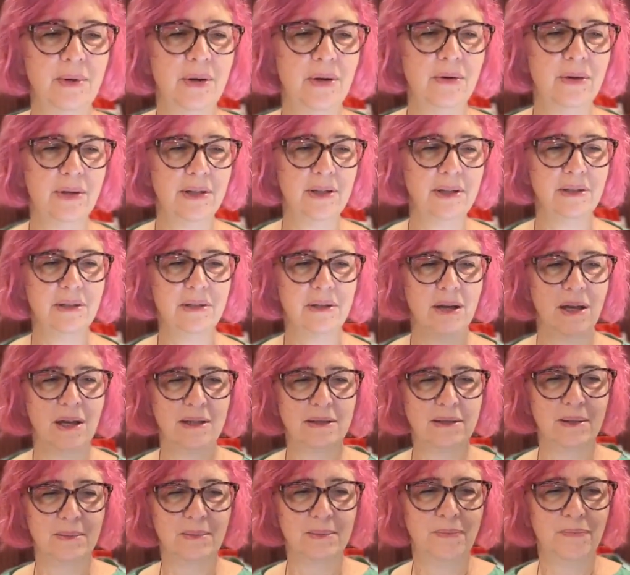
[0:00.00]
Okay, this is
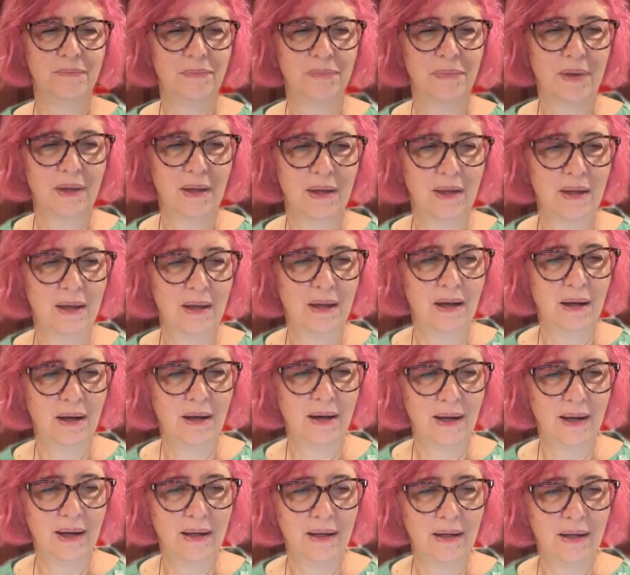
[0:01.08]
awesome. All
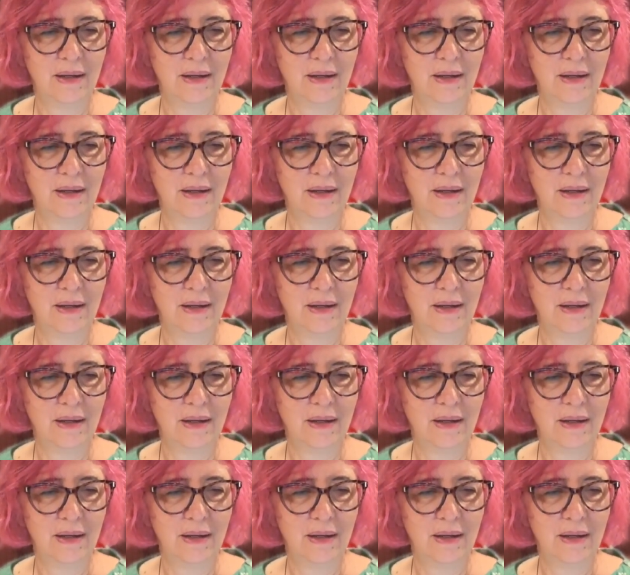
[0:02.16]
right.